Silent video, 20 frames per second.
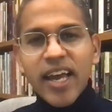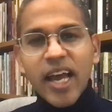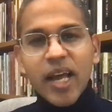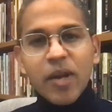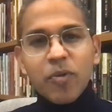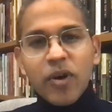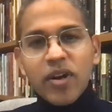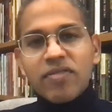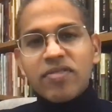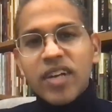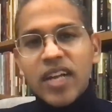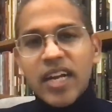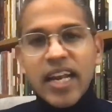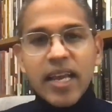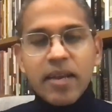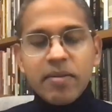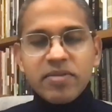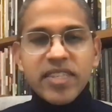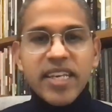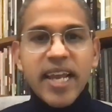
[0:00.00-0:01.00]
And one of the
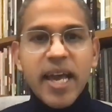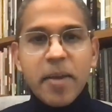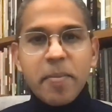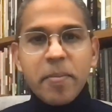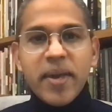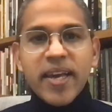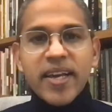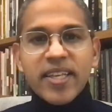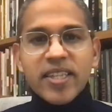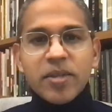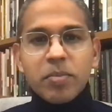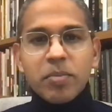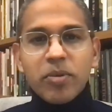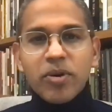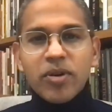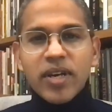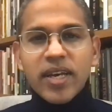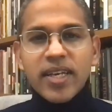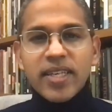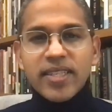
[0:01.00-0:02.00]
claims that I make in the
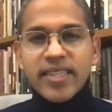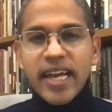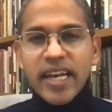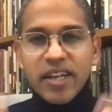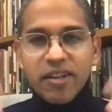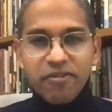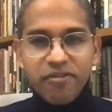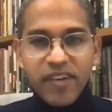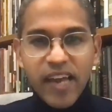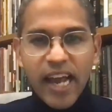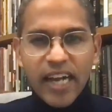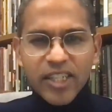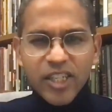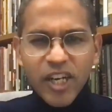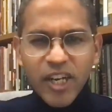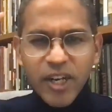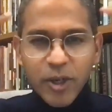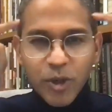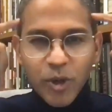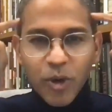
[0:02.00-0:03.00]
book is that if we
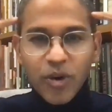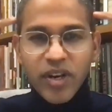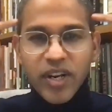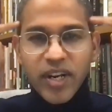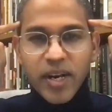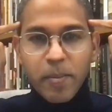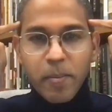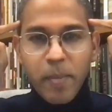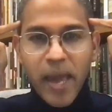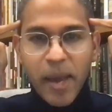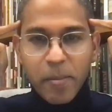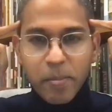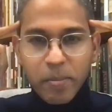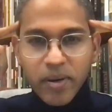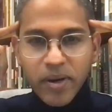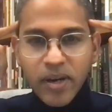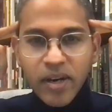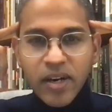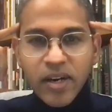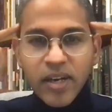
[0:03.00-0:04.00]
actually don't
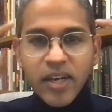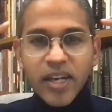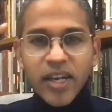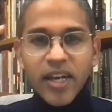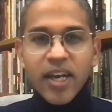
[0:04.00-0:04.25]
remember